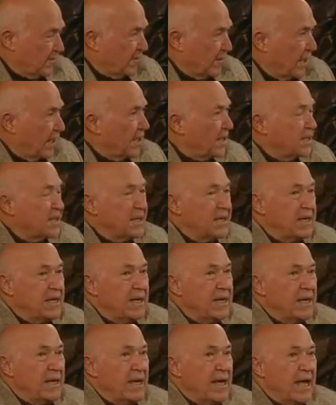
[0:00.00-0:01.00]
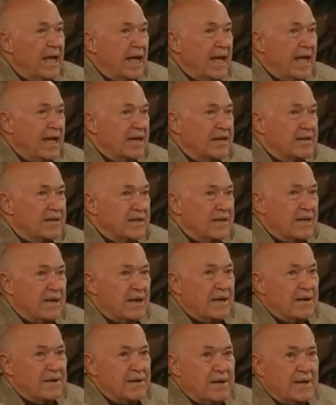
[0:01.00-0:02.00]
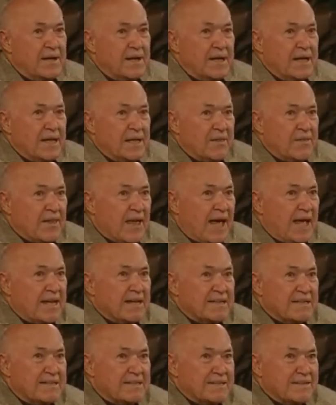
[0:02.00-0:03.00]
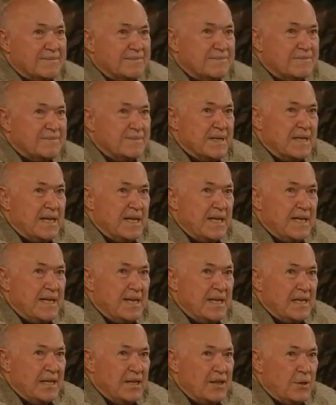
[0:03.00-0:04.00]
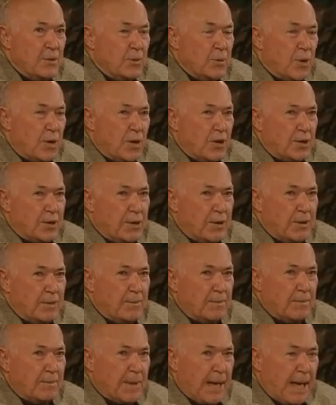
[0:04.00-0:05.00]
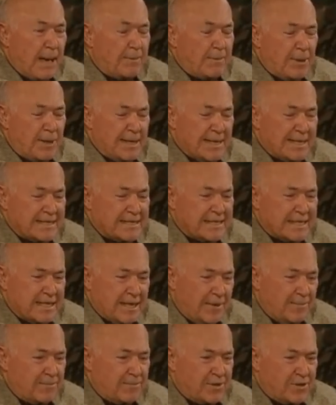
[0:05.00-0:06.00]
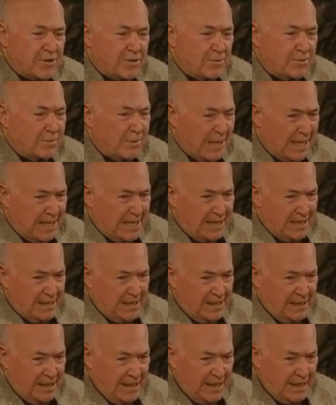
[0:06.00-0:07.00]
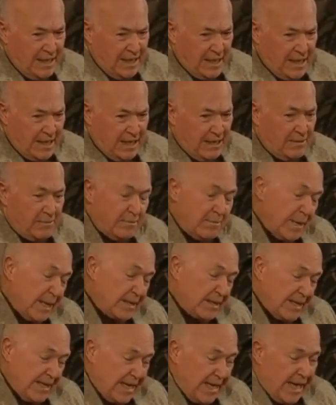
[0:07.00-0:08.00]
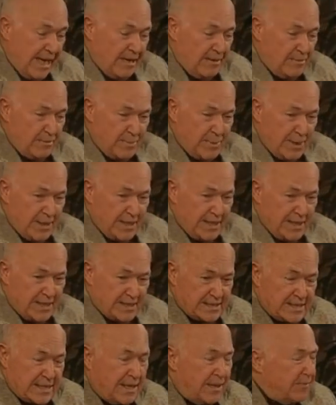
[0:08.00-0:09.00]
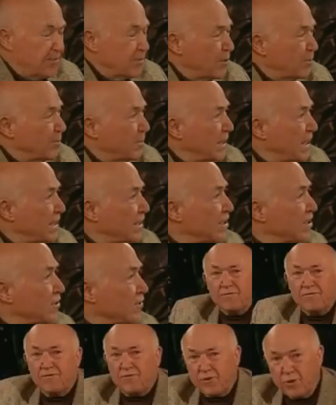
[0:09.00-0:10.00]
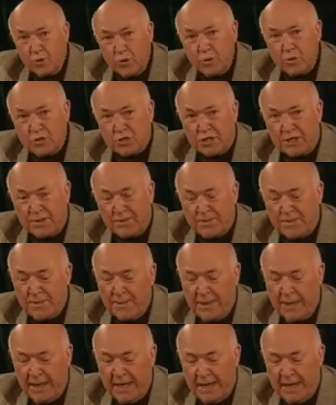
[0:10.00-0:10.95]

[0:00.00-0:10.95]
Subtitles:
flood, and that the word Babel has come to mean, it meant gate, but it has come to mean confusion,